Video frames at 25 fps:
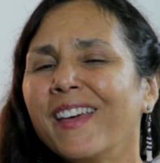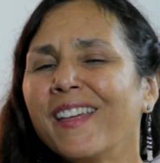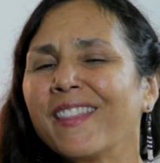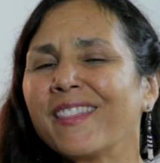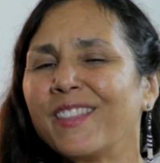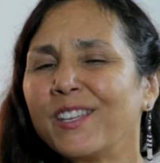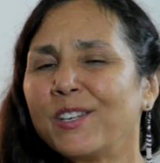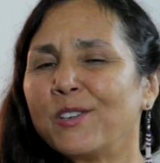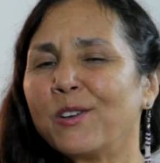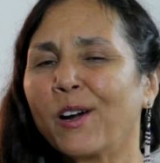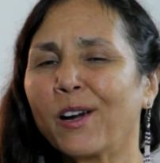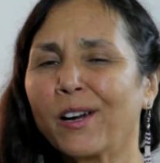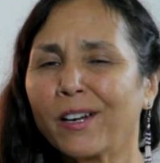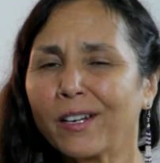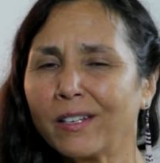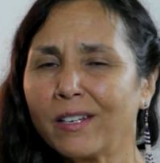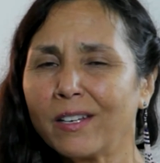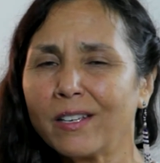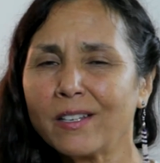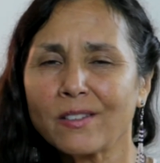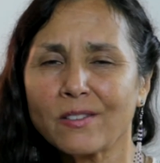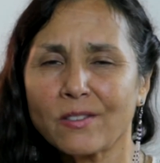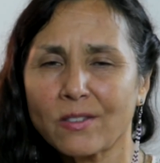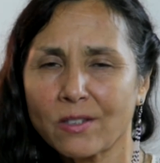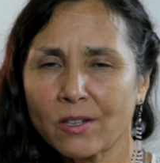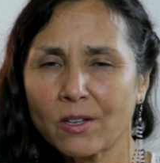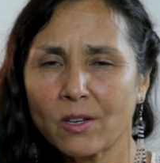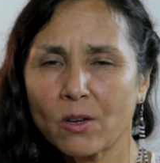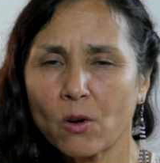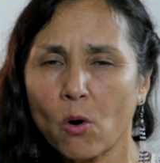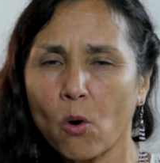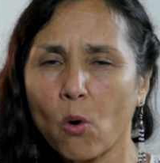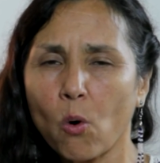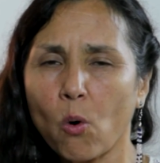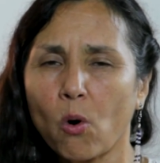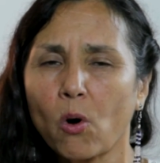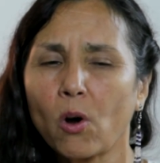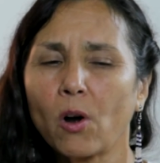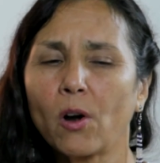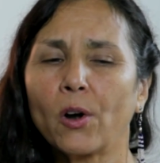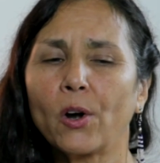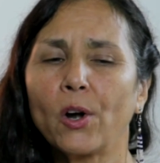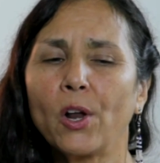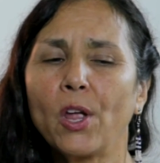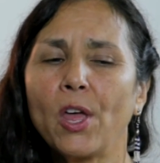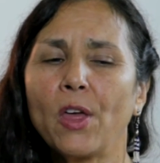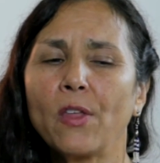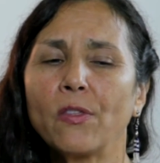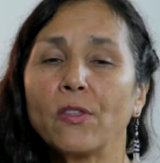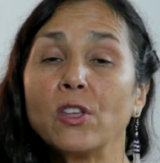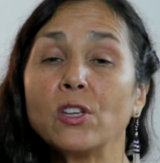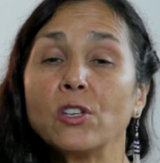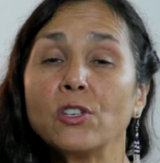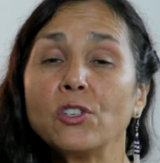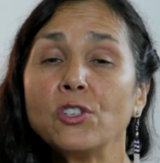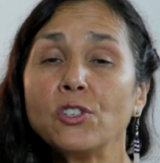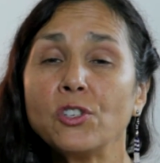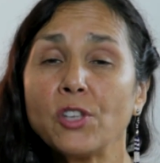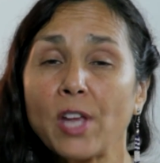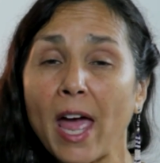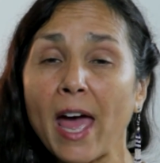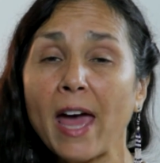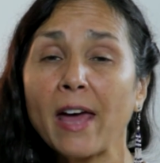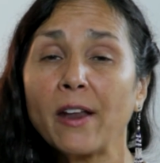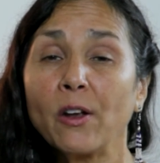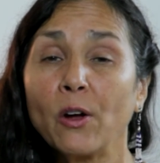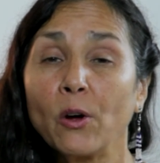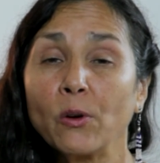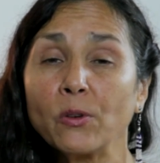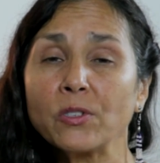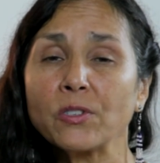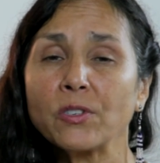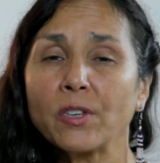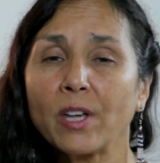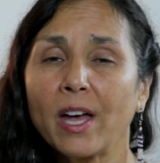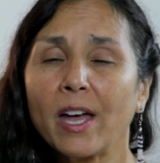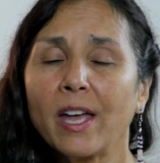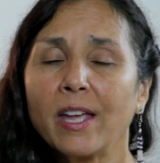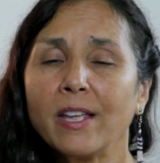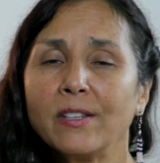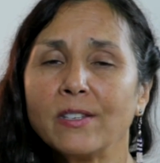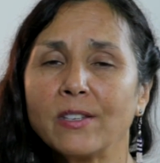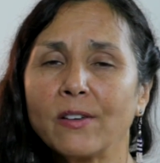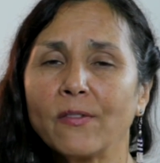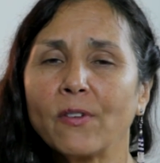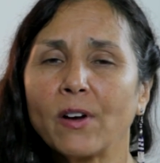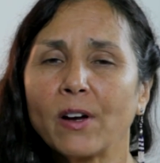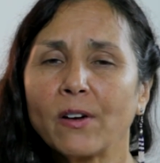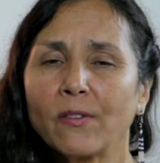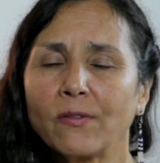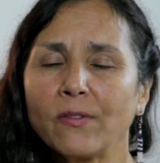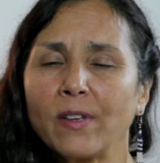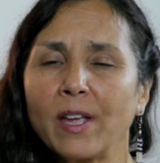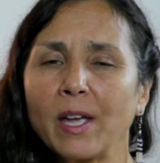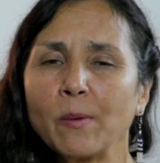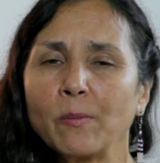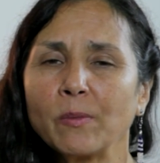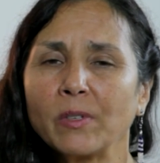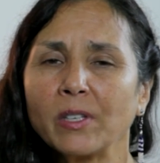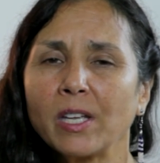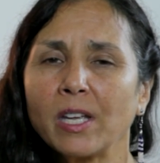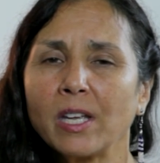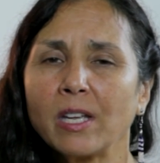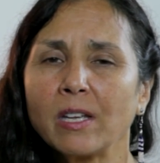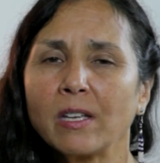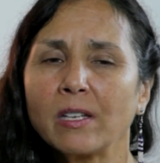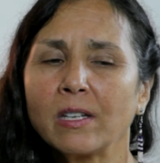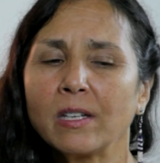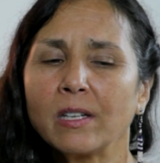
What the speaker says: the darkness or the shadow sides of our family.